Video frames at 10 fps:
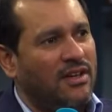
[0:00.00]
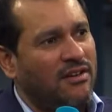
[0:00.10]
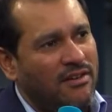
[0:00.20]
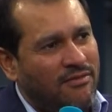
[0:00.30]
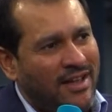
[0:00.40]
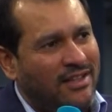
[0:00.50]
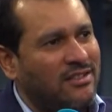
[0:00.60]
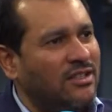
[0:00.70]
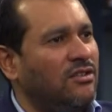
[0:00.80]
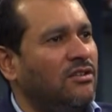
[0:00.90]

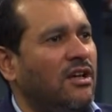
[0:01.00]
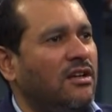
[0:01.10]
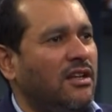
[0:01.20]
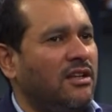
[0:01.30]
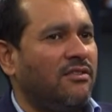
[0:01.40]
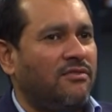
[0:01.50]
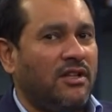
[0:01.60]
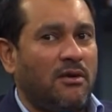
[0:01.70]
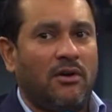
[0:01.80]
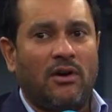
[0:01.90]
events and you
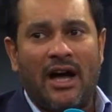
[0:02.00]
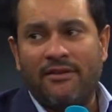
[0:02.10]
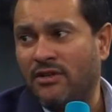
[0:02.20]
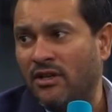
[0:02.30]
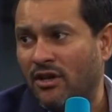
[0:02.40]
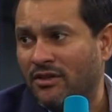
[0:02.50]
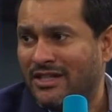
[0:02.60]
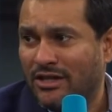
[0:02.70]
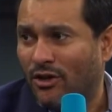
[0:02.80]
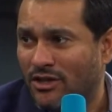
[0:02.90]
know, I've done a lot of the
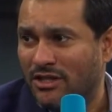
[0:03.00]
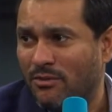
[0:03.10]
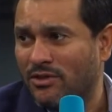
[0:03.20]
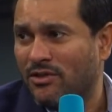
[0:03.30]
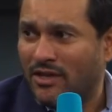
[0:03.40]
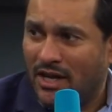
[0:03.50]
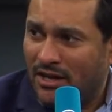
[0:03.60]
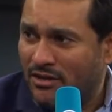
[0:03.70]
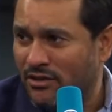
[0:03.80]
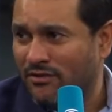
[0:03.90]
technology ones on there.
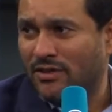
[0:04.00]
You've